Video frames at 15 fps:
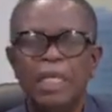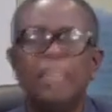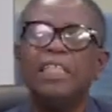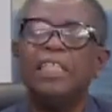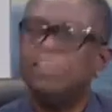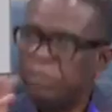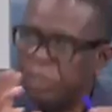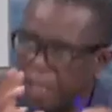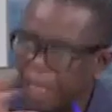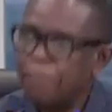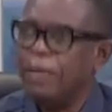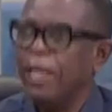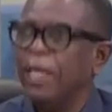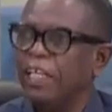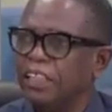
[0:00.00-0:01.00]
It's a tricky
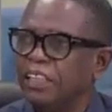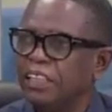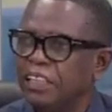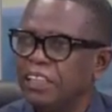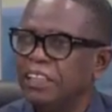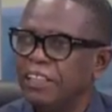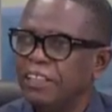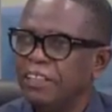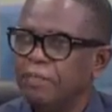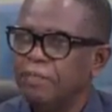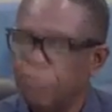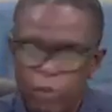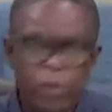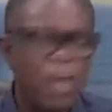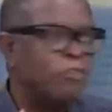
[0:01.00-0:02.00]
balance,
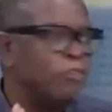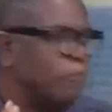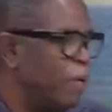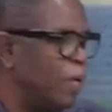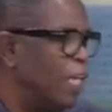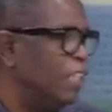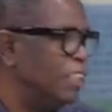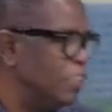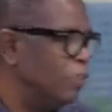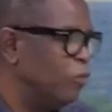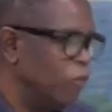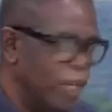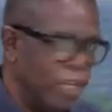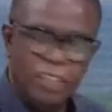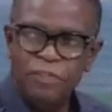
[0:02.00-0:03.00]
but we have to balance it
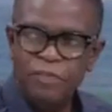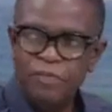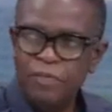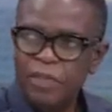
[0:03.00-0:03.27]
well.